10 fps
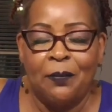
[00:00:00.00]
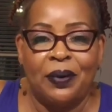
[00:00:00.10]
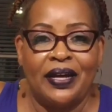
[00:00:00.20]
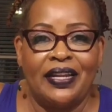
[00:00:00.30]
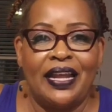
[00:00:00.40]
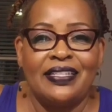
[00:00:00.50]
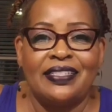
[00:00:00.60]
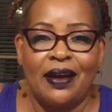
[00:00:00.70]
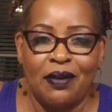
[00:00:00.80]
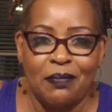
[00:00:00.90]
But let's
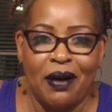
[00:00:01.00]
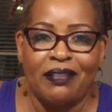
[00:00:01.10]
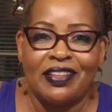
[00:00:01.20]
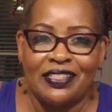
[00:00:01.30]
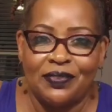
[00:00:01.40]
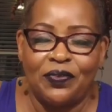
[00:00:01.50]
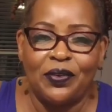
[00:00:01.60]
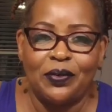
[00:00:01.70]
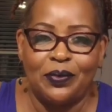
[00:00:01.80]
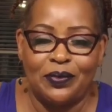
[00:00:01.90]
talk about this
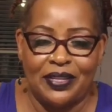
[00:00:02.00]
food,